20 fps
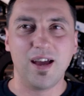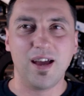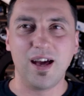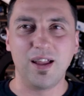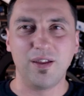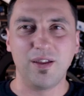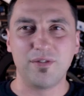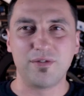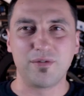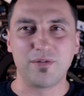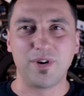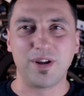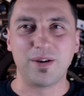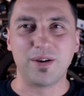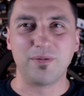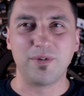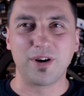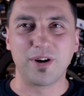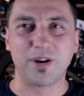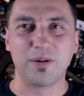Hello everyone
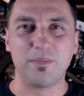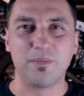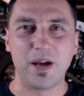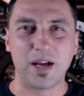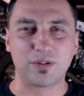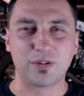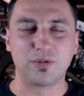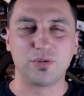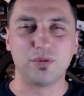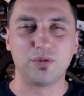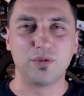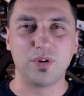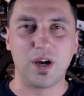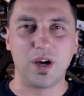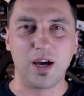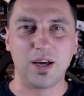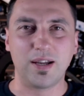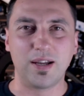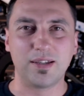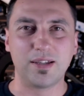and welcome back to
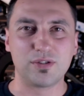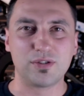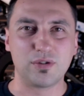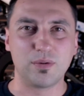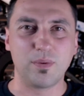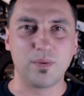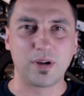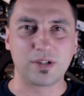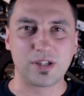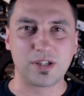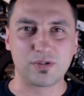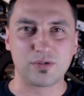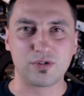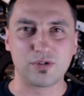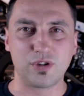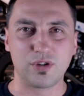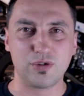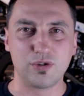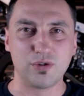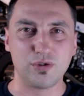another
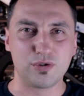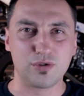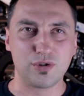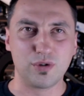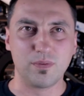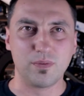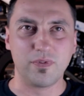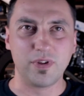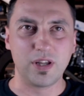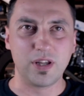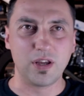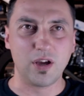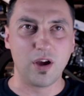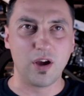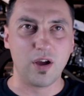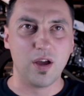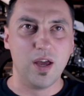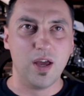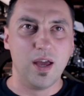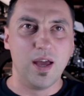Silvercast YouTube
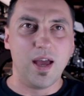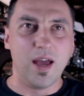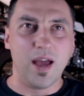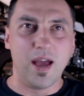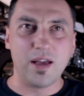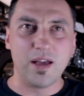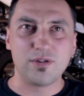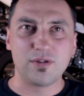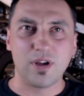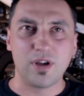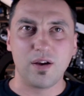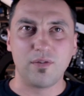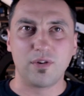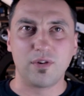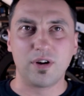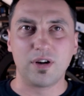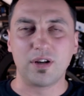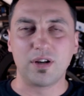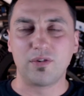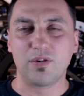video. As you have
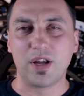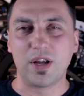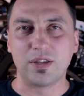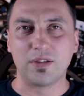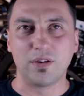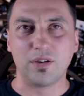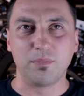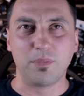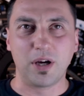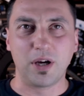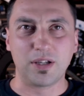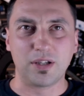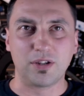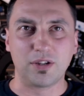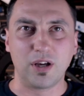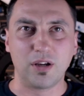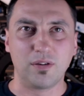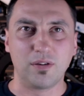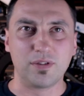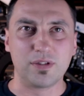already read by the
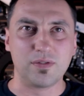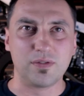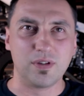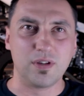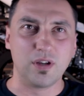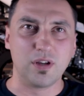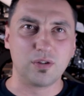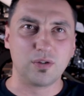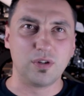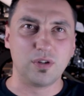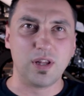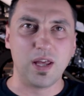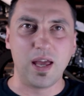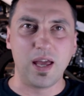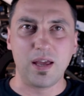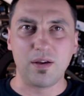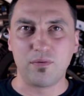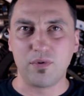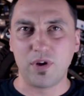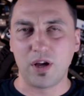title of this video,
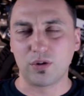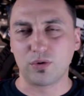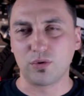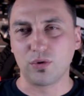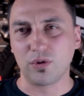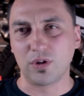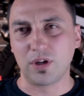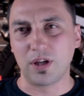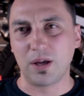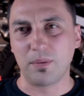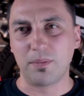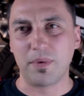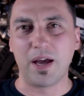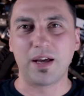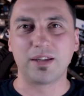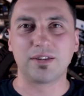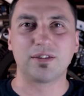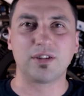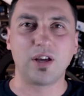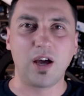today we are talking
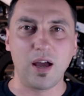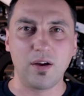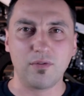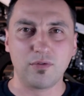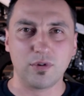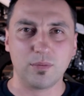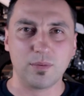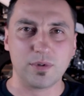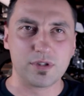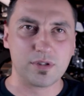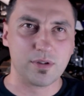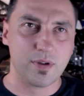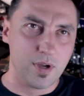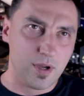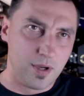about tyre warmers.